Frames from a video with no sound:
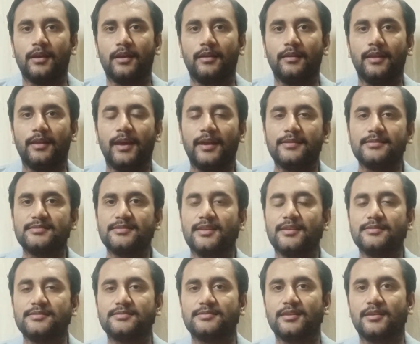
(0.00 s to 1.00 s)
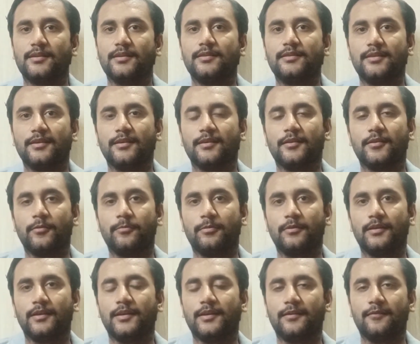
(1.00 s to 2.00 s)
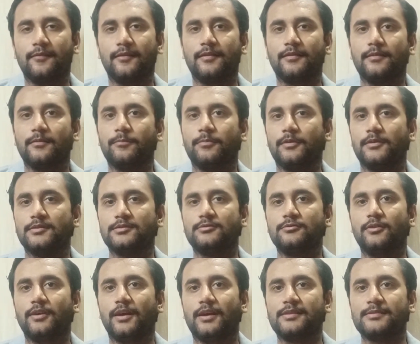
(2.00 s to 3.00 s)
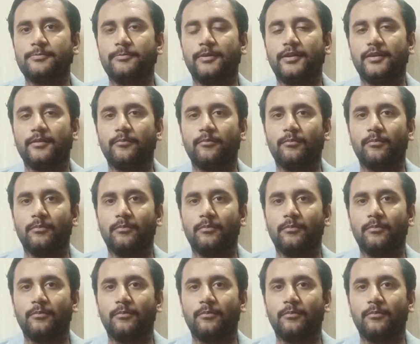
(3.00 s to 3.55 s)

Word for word: And Einstein's general theory of relativity fails to explain